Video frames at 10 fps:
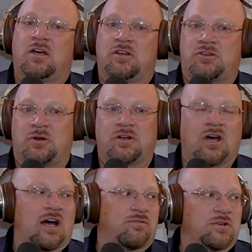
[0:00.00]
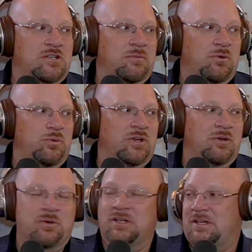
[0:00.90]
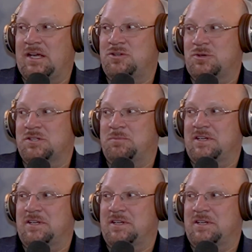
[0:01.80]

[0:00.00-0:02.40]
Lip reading: and turn it off, which can be really, really dangerous,